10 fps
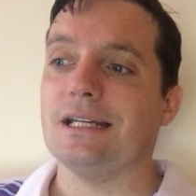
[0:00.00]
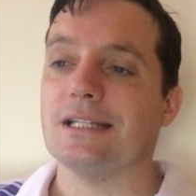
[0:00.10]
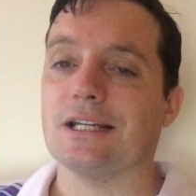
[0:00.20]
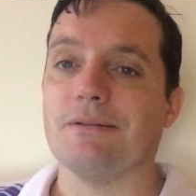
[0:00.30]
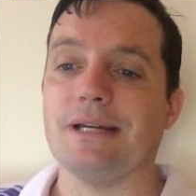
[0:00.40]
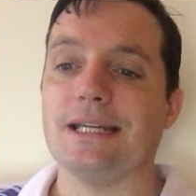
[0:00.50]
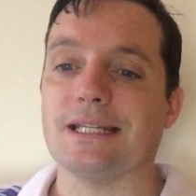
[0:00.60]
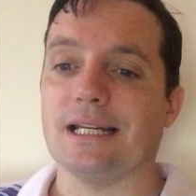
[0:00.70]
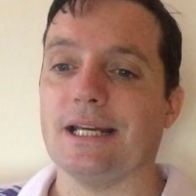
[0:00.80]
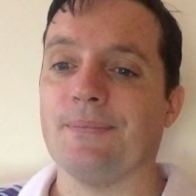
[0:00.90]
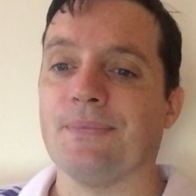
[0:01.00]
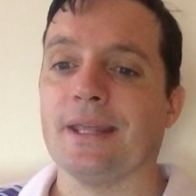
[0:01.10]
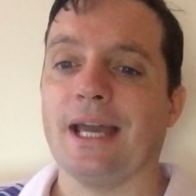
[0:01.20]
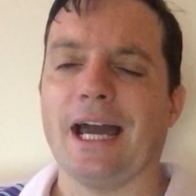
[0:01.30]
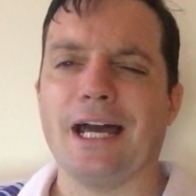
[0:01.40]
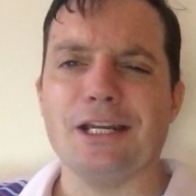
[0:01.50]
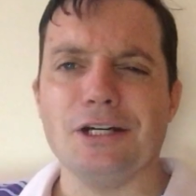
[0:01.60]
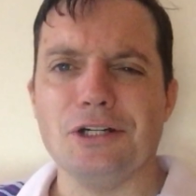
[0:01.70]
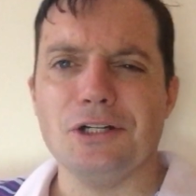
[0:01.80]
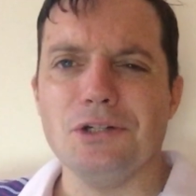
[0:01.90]
so easily. And
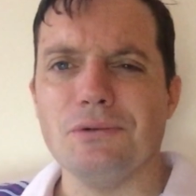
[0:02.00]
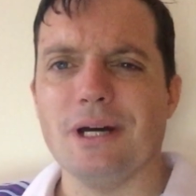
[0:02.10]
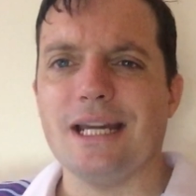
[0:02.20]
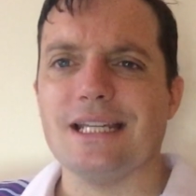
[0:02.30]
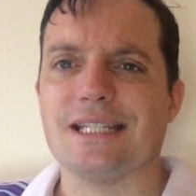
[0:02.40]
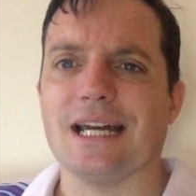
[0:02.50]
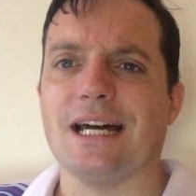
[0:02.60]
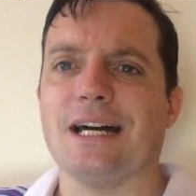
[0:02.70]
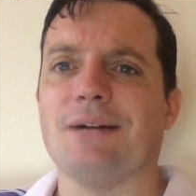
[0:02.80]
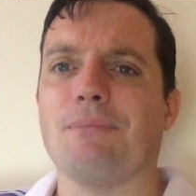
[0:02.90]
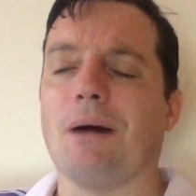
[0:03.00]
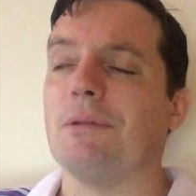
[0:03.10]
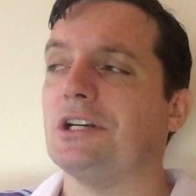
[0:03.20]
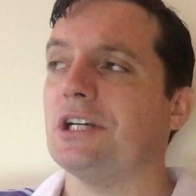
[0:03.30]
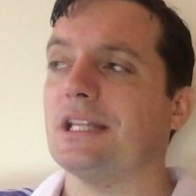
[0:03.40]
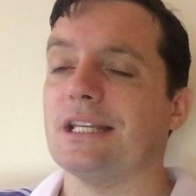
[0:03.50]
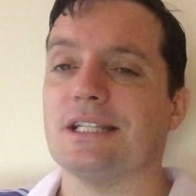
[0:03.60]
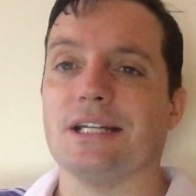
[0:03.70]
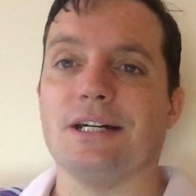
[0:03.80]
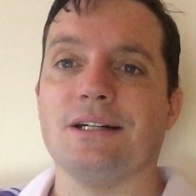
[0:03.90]
who is uh, publishing
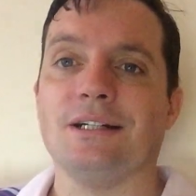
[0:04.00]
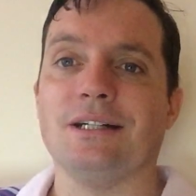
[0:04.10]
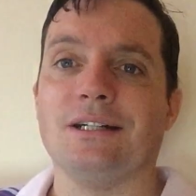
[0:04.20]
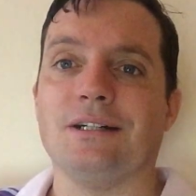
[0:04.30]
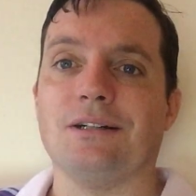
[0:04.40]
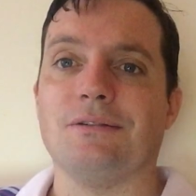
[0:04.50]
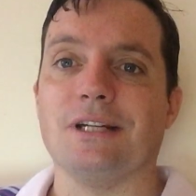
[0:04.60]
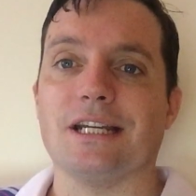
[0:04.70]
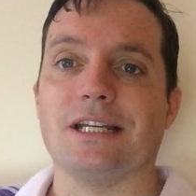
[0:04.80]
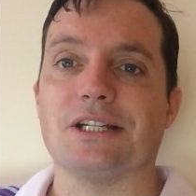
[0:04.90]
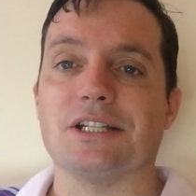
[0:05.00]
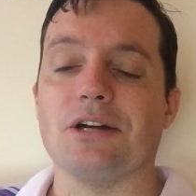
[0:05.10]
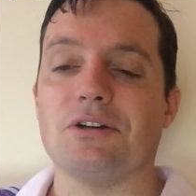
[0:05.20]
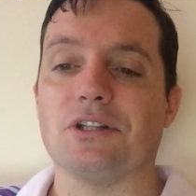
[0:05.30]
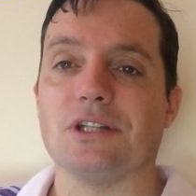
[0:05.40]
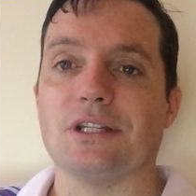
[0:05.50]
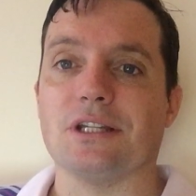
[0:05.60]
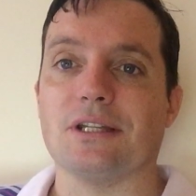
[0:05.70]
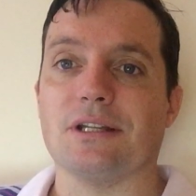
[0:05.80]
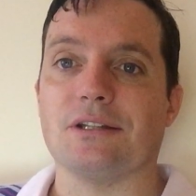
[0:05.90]
this uh, ridiculous notion that
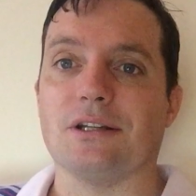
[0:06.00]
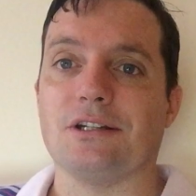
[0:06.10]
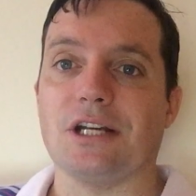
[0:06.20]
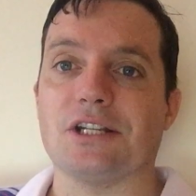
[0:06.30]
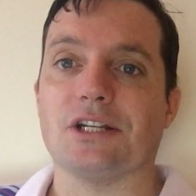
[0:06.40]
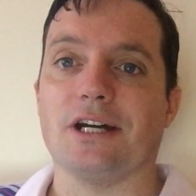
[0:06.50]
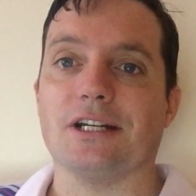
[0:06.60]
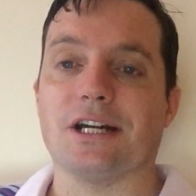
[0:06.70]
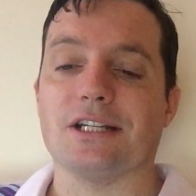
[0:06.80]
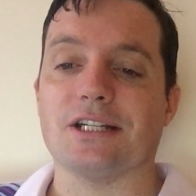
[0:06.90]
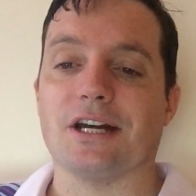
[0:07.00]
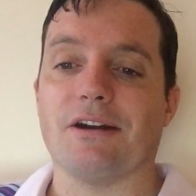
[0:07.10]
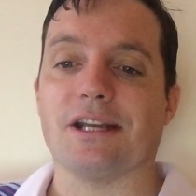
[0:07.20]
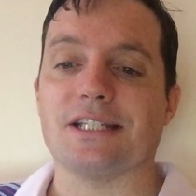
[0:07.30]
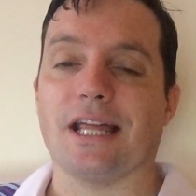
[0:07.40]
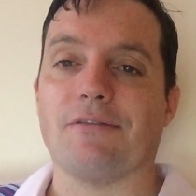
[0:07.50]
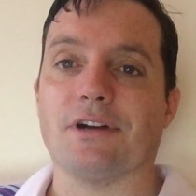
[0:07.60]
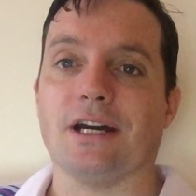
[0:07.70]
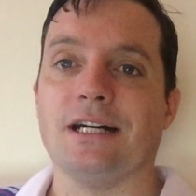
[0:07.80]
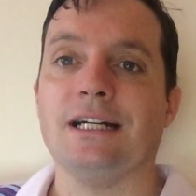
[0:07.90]
the, the, the genocide is occurring in South
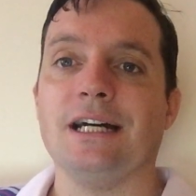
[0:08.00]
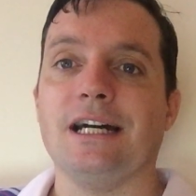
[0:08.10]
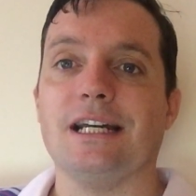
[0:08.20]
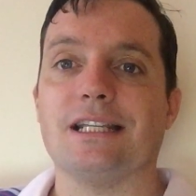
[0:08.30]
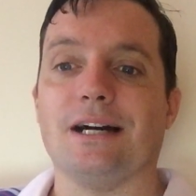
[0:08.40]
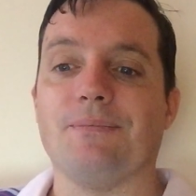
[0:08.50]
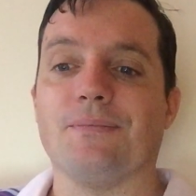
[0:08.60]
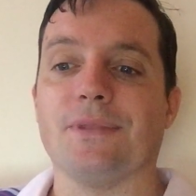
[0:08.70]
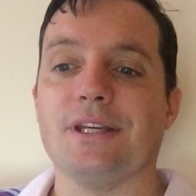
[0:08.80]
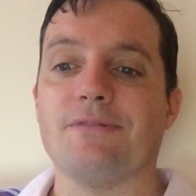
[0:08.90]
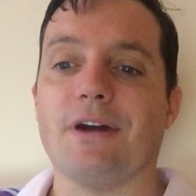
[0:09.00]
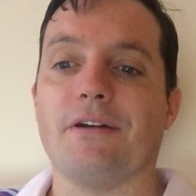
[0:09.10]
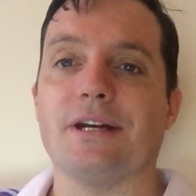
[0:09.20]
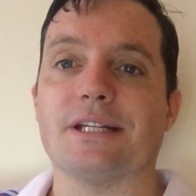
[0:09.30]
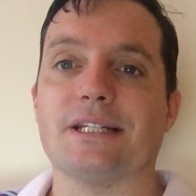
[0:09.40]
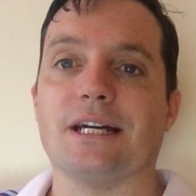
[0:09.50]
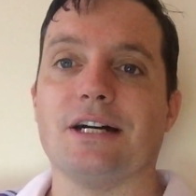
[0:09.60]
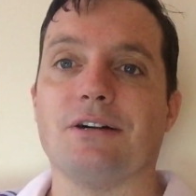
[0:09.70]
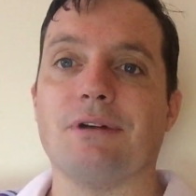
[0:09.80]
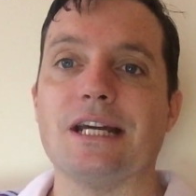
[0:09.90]
Africa. It's um, these various
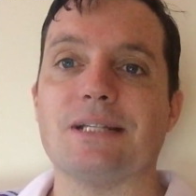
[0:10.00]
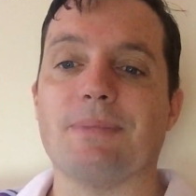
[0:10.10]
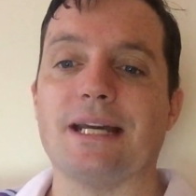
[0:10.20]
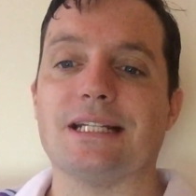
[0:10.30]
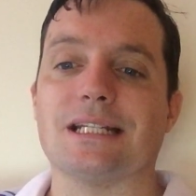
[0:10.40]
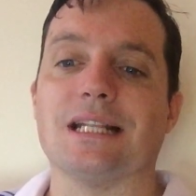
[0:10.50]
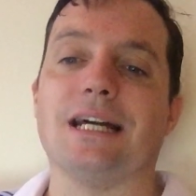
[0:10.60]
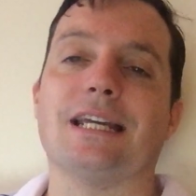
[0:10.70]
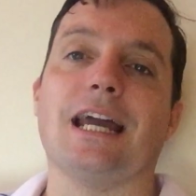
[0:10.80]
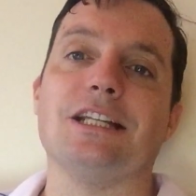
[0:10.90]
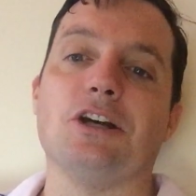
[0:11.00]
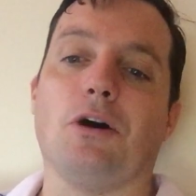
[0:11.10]
uh, race baiters like Katie